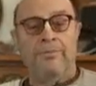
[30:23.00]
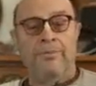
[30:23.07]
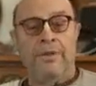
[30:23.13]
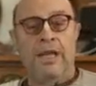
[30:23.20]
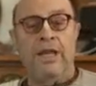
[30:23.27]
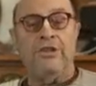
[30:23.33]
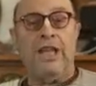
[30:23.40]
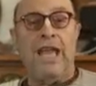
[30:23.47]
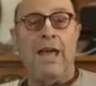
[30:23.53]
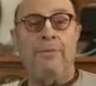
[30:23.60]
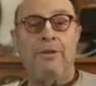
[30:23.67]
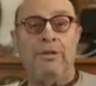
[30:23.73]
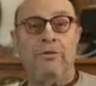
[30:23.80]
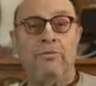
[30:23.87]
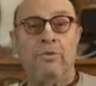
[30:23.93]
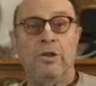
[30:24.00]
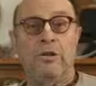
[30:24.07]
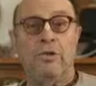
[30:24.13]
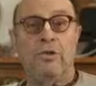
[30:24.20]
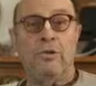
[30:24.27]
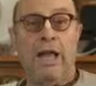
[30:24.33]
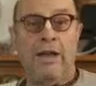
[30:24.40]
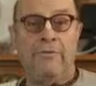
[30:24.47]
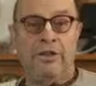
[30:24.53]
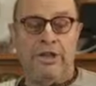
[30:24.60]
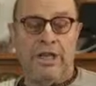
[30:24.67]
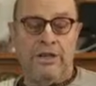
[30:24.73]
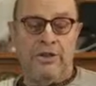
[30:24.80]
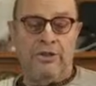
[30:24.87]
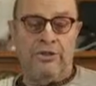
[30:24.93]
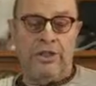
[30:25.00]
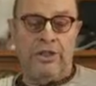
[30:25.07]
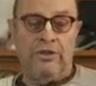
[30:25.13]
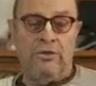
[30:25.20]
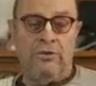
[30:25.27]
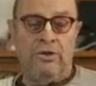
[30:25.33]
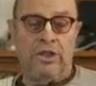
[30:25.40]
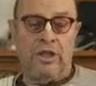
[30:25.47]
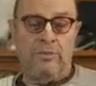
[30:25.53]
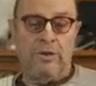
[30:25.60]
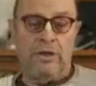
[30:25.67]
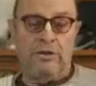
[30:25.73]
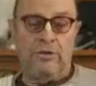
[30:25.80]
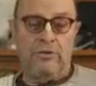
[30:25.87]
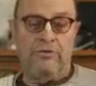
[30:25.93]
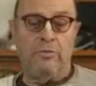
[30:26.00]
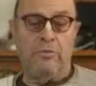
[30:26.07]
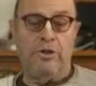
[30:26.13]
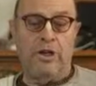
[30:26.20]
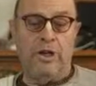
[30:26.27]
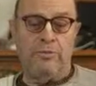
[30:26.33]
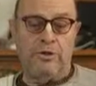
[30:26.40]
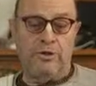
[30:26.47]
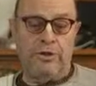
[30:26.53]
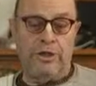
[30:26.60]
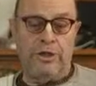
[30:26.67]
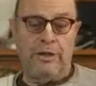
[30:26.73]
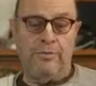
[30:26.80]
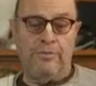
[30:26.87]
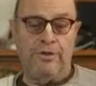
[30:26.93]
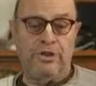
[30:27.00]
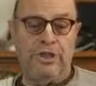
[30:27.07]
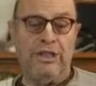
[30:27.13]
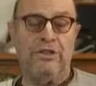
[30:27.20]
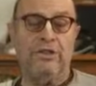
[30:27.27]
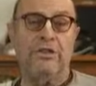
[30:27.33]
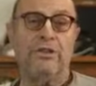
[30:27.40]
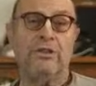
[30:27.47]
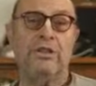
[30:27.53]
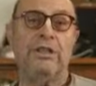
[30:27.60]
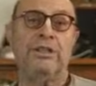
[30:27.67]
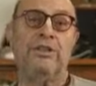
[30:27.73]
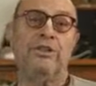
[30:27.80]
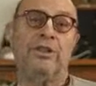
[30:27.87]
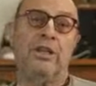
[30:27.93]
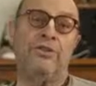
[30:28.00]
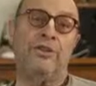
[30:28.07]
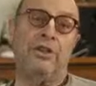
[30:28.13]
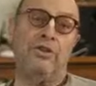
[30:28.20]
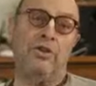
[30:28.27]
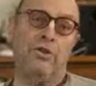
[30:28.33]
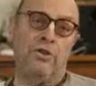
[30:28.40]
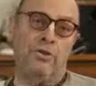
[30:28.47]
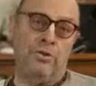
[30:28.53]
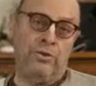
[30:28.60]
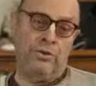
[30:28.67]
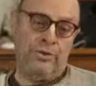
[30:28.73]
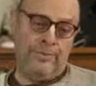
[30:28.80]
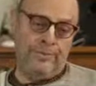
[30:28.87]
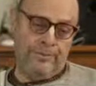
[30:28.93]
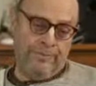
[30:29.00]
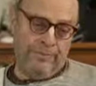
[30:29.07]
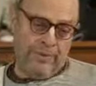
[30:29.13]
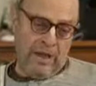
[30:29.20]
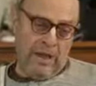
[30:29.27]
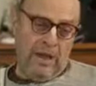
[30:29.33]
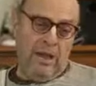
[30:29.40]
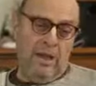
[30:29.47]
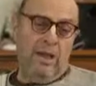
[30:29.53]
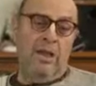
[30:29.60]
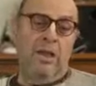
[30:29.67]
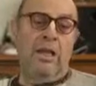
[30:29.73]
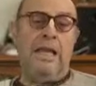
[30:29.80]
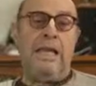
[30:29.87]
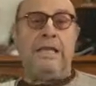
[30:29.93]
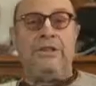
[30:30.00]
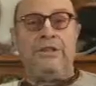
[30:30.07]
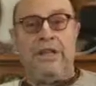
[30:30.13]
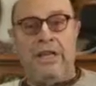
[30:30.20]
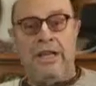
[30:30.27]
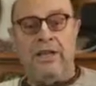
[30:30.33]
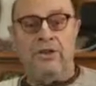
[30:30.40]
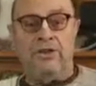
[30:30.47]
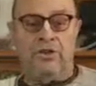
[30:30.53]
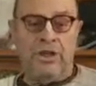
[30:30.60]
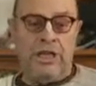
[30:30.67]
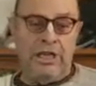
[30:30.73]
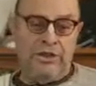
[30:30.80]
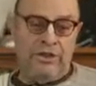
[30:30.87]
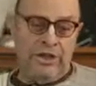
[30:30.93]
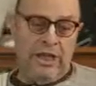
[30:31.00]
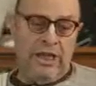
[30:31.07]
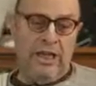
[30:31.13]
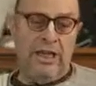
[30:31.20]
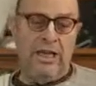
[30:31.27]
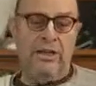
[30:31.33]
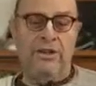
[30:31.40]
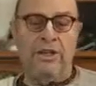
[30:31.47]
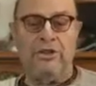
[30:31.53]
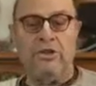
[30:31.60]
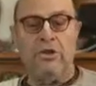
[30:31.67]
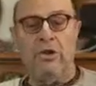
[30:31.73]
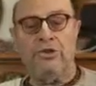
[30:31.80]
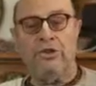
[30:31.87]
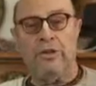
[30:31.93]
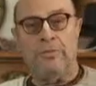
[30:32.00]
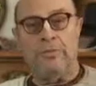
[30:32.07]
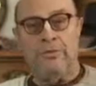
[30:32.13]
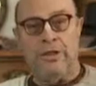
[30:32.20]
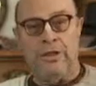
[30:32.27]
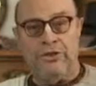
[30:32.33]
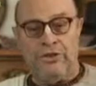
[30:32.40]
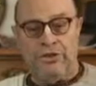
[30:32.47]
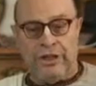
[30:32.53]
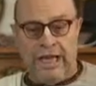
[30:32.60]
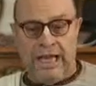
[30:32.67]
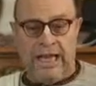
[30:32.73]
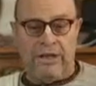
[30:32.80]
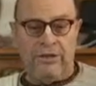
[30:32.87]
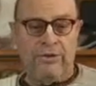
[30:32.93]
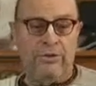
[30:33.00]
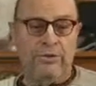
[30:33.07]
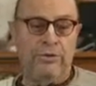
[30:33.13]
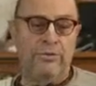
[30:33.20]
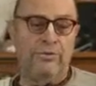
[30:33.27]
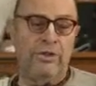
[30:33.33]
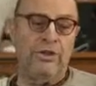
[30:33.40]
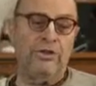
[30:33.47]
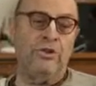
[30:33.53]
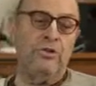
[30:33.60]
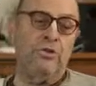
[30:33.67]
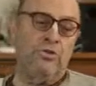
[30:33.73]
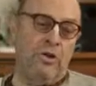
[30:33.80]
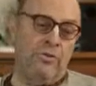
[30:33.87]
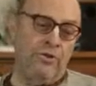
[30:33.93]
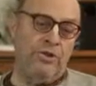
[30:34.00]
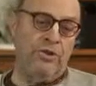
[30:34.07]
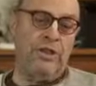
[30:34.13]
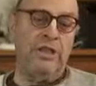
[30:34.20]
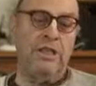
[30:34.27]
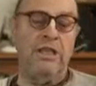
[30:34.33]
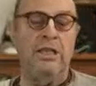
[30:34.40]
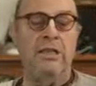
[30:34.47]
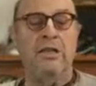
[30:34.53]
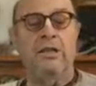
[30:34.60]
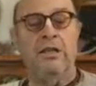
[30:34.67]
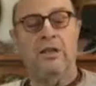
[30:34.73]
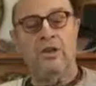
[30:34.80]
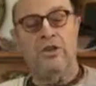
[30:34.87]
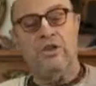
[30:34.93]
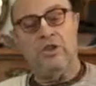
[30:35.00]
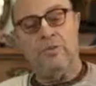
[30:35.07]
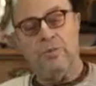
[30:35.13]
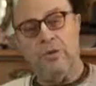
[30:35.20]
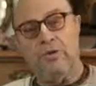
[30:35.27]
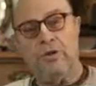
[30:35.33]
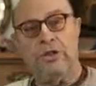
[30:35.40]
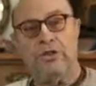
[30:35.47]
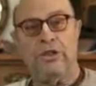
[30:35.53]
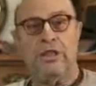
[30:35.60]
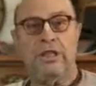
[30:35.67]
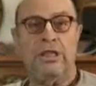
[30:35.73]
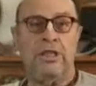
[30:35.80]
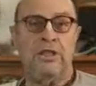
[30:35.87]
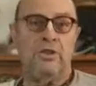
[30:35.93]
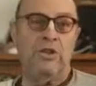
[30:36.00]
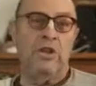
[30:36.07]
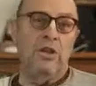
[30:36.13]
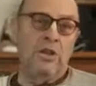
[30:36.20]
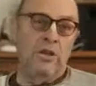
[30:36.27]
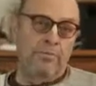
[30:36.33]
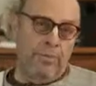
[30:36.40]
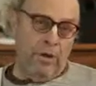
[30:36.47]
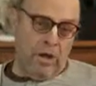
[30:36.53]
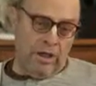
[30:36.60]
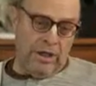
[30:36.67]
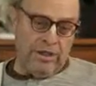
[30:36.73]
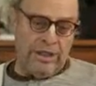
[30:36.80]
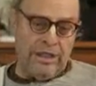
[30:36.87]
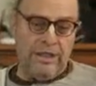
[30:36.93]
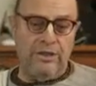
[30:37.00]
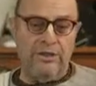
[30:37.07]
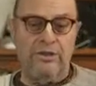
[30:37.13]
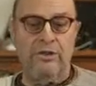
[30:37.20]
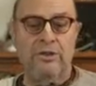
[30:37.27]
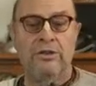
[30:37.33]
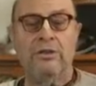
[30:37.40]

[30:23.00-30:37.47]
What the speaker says: Here's a habit that we all have a tendency to slip into from time to time: ceaselessly discussing the news. He said, she said, this gossip, this scandal, this controversy, conspiracies, politics,